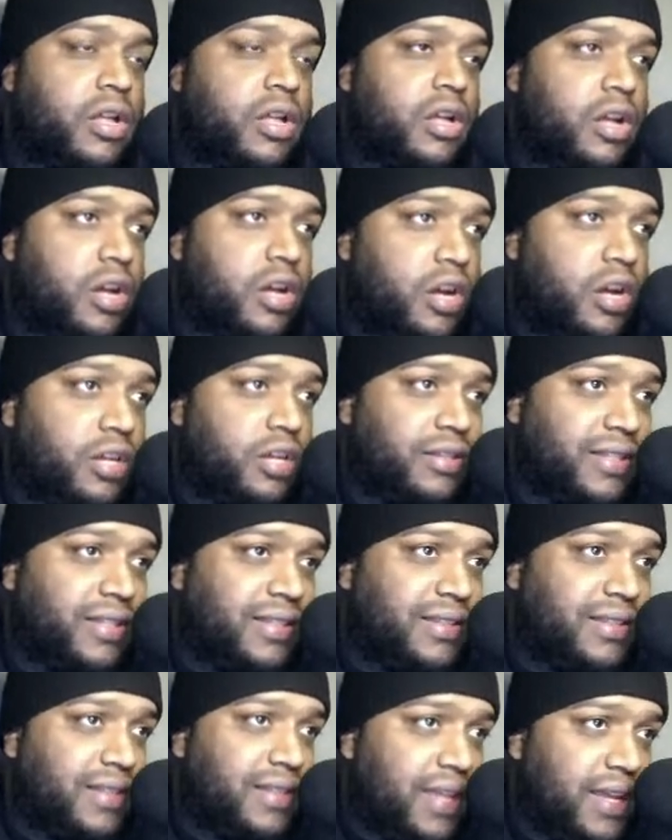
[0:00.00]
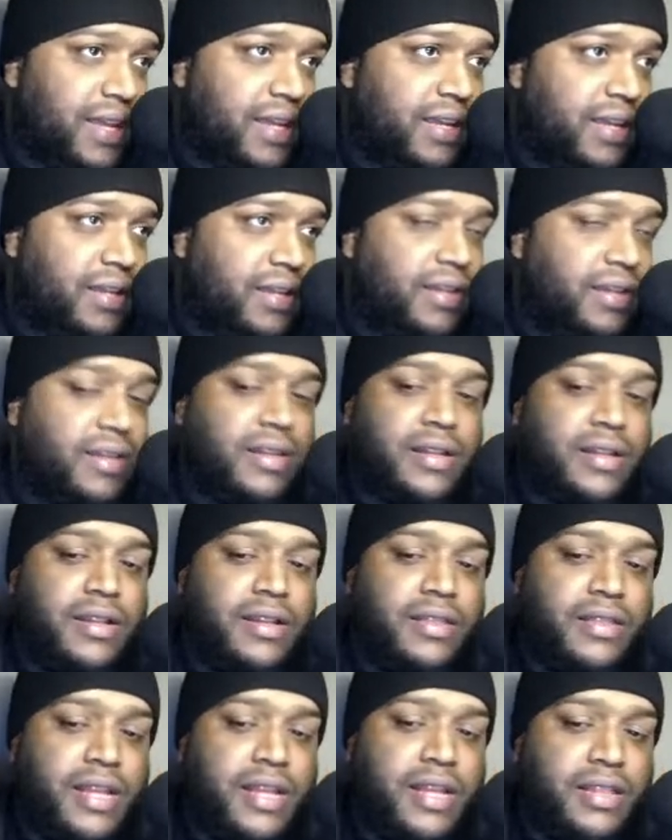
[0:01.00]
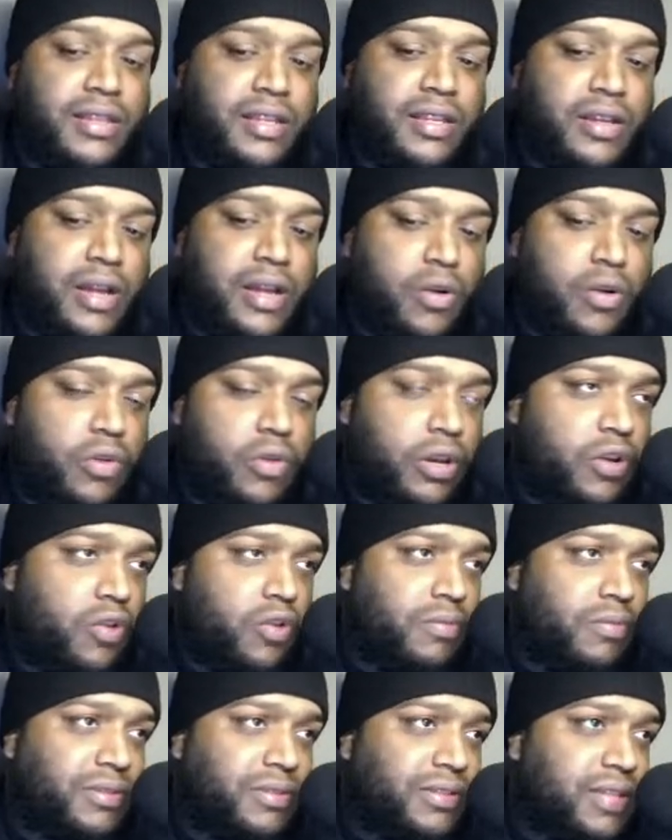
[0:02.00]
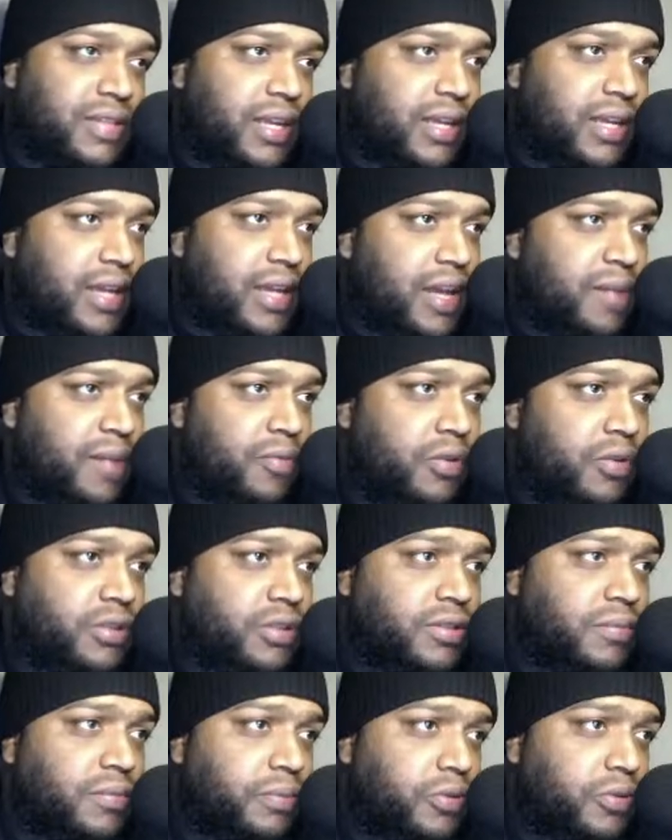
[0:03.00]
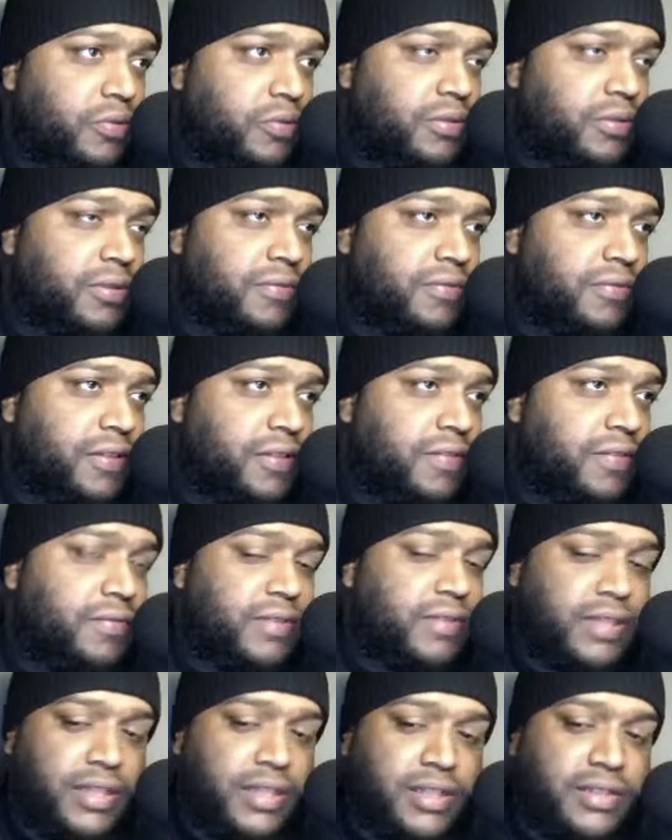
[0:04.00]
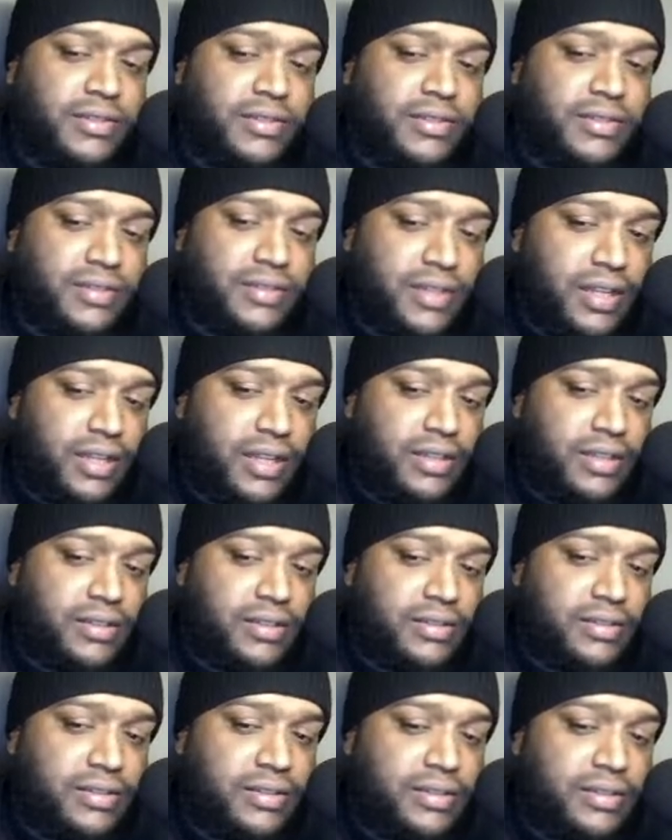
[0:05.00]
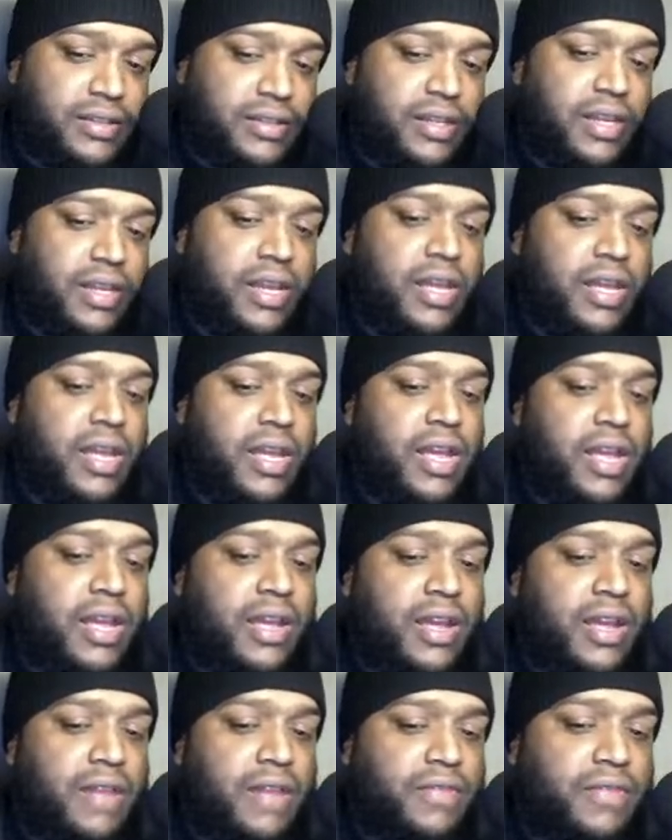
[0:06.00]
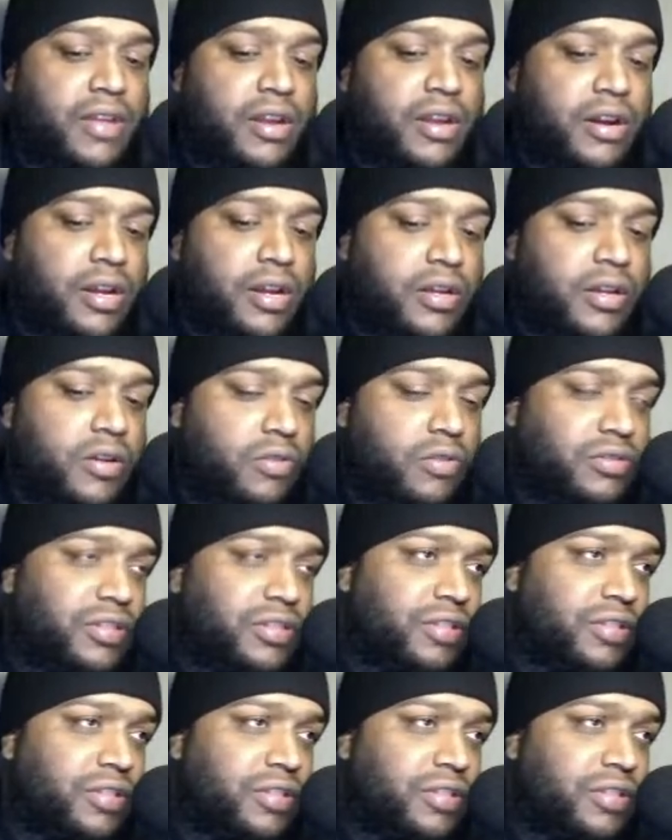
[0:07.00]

on the day that the Oklahoma State Cowboys improved to 15-6 and gave their head coach his